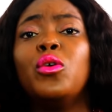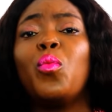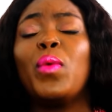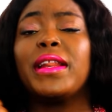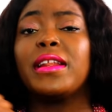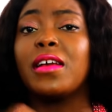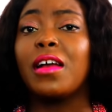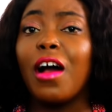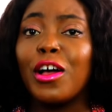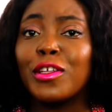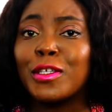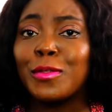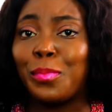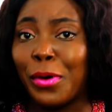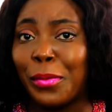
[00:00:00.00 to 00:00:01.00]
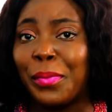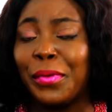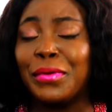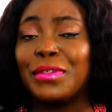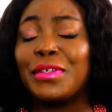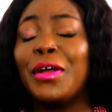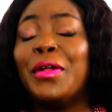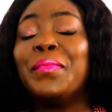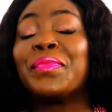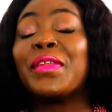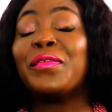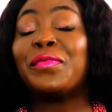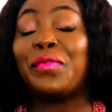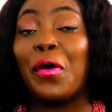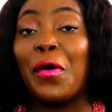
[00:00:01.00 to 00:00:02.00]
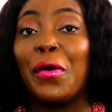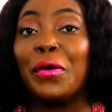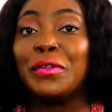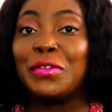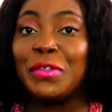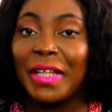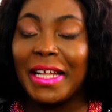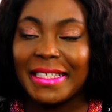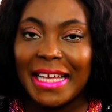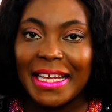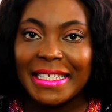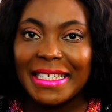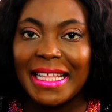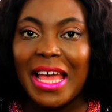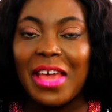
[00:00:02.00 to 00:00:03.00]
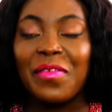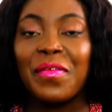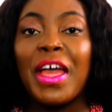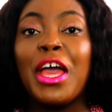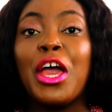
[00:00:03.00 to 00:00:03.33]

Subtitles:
with God's purpose for Jonathan's life.